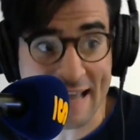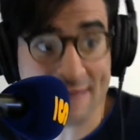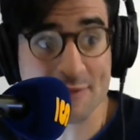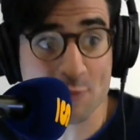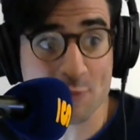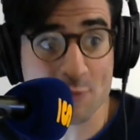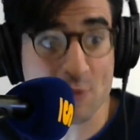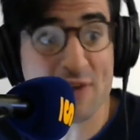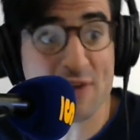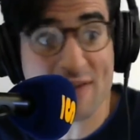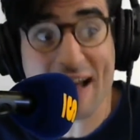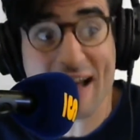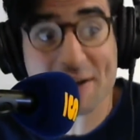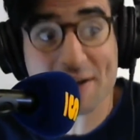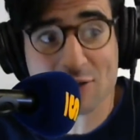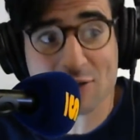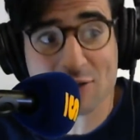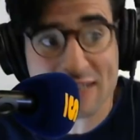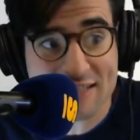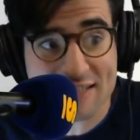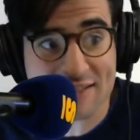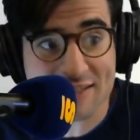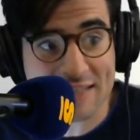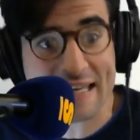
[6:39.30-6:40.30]
we've
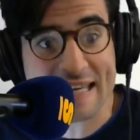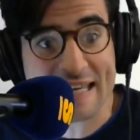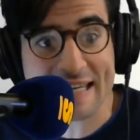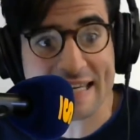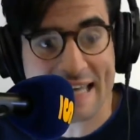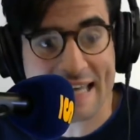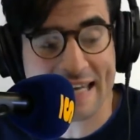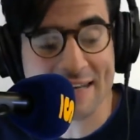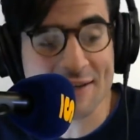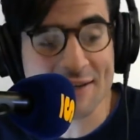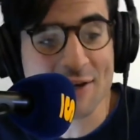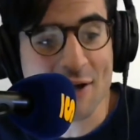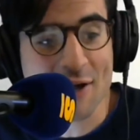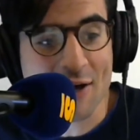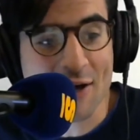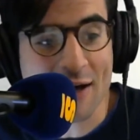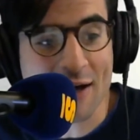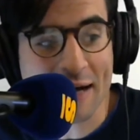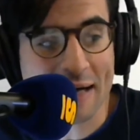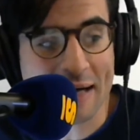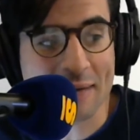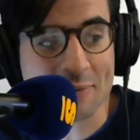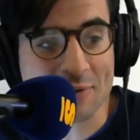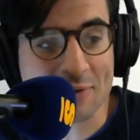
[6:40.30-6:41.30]
actually seen it
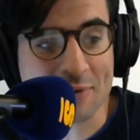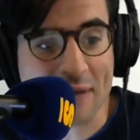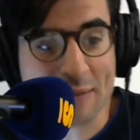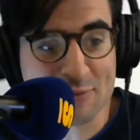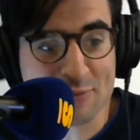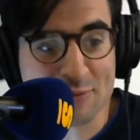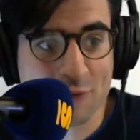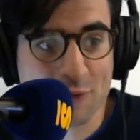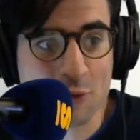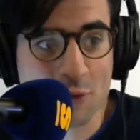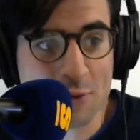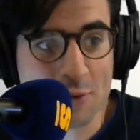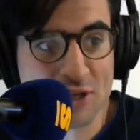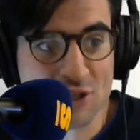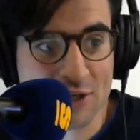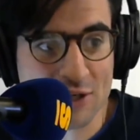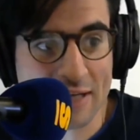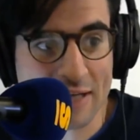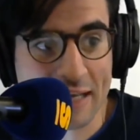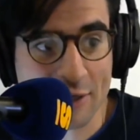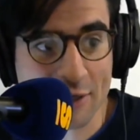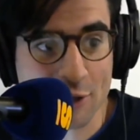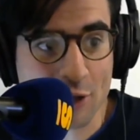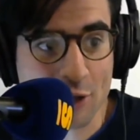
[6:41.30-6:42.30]
come to
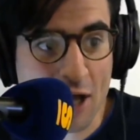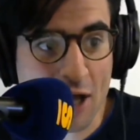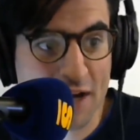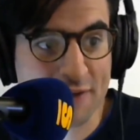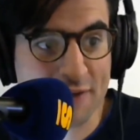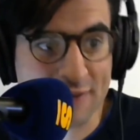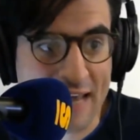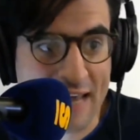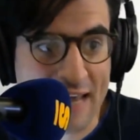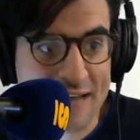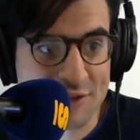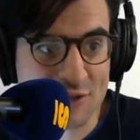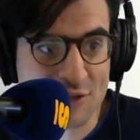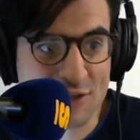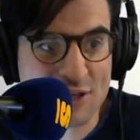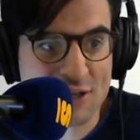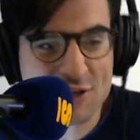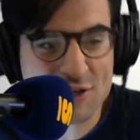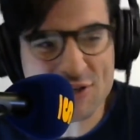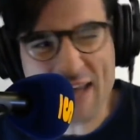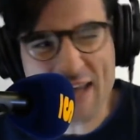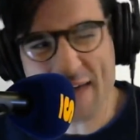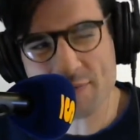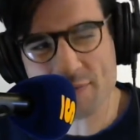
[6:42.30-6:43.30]
fruition in a lot of cases. They
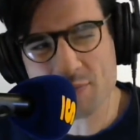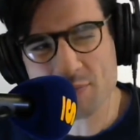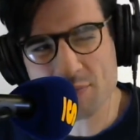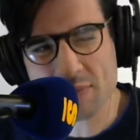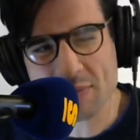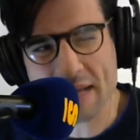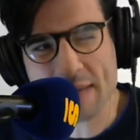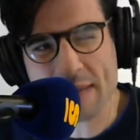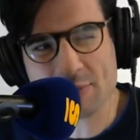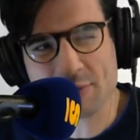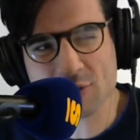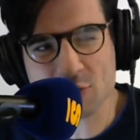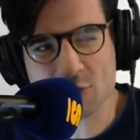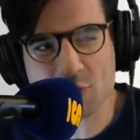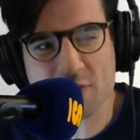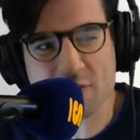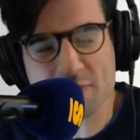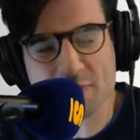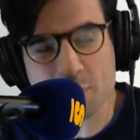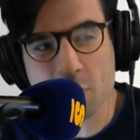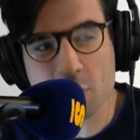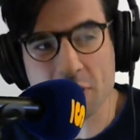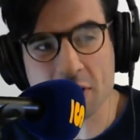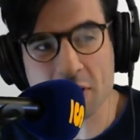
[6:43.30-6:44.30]
just haven't been able to sort
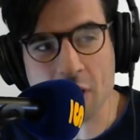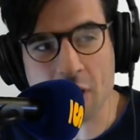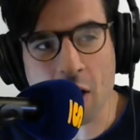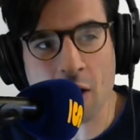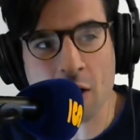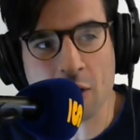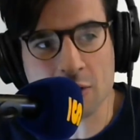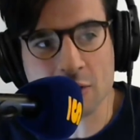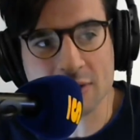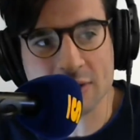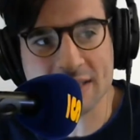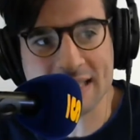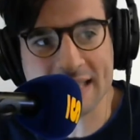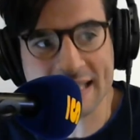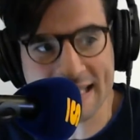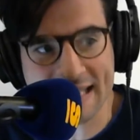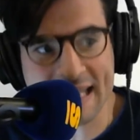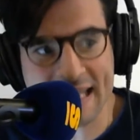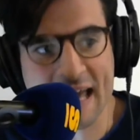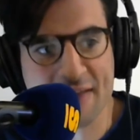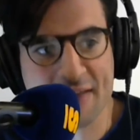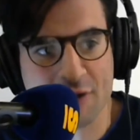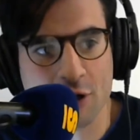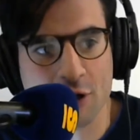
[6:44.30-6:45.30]
of put it all
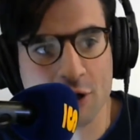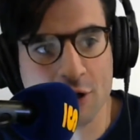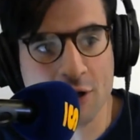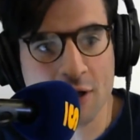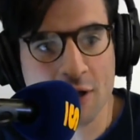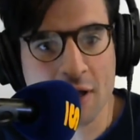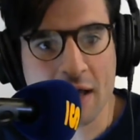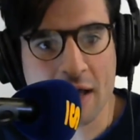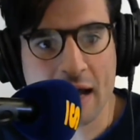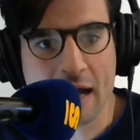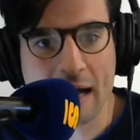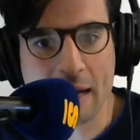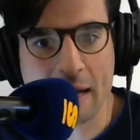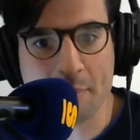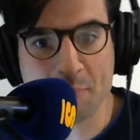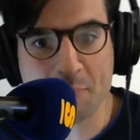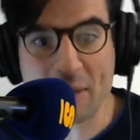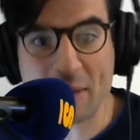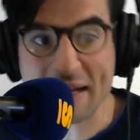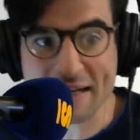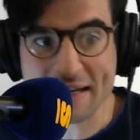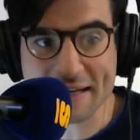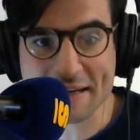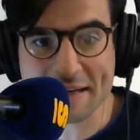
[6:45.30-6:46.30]
together.
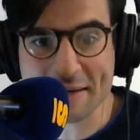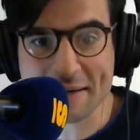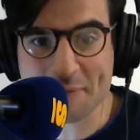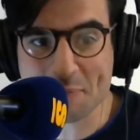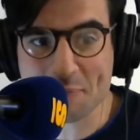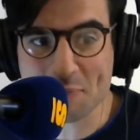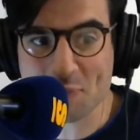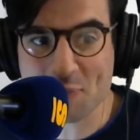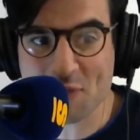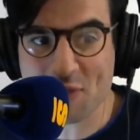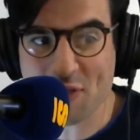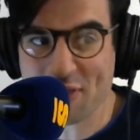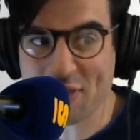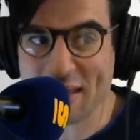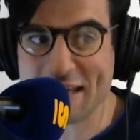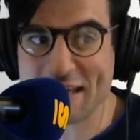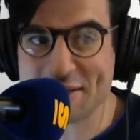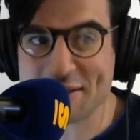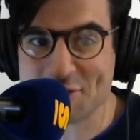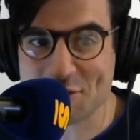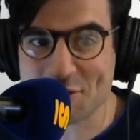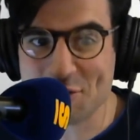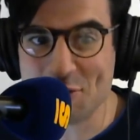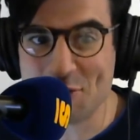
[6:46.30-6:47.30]
But the thing
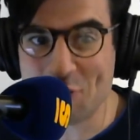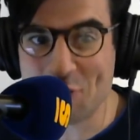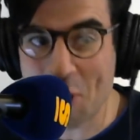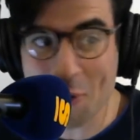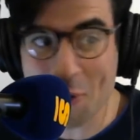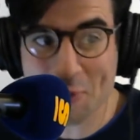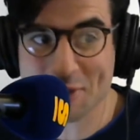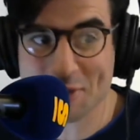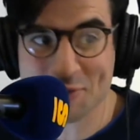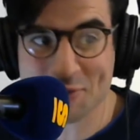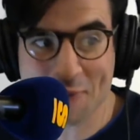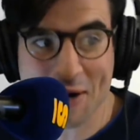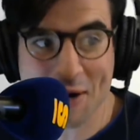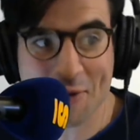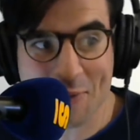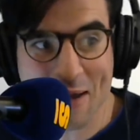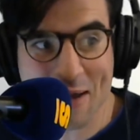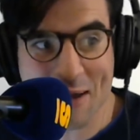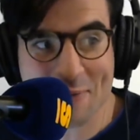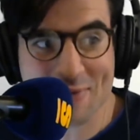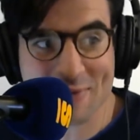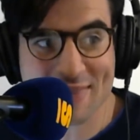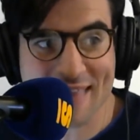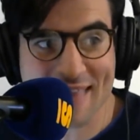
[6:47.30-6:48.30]
is, no one's run
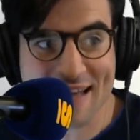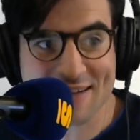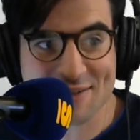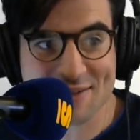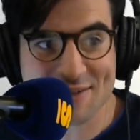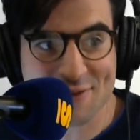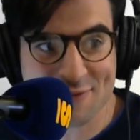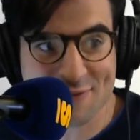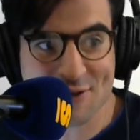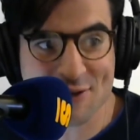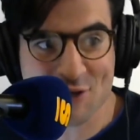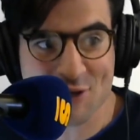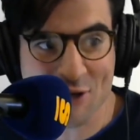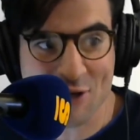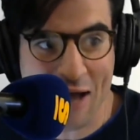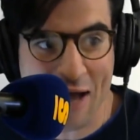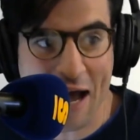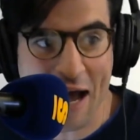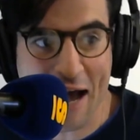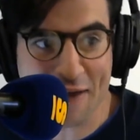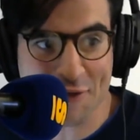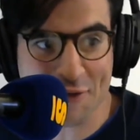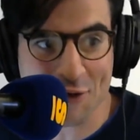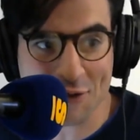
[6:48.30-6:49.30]
away with that division
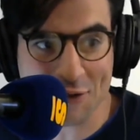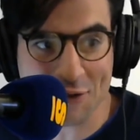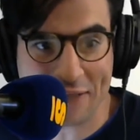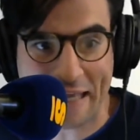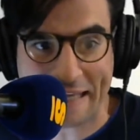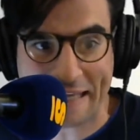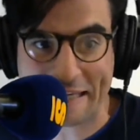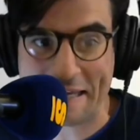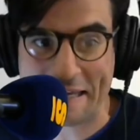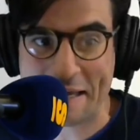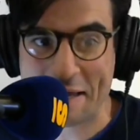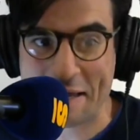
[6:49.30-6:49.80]
either. Like,